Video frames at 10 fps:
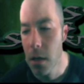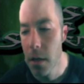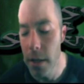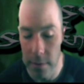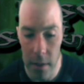
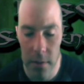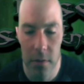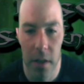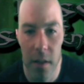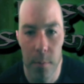that's not to
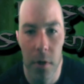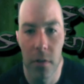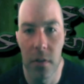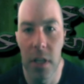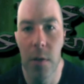say the
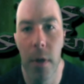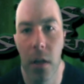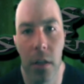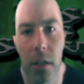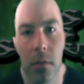person
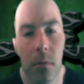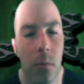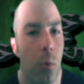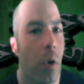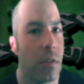emailing
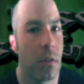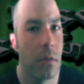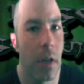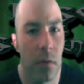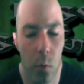wasn't
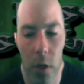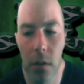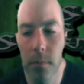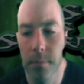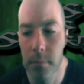as well,